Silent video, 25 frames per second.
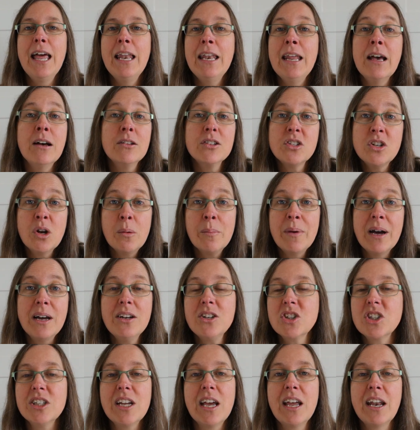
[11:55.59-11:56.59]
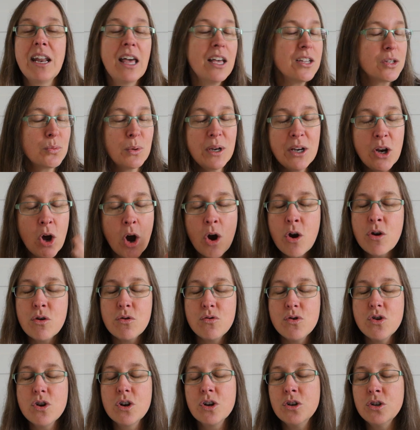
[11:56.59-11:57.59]
Now, it's not much, and as we know,
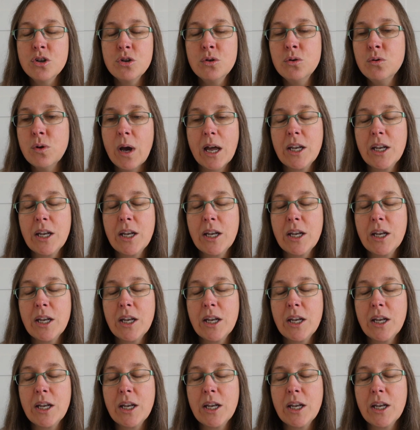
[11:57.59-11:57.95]
you can do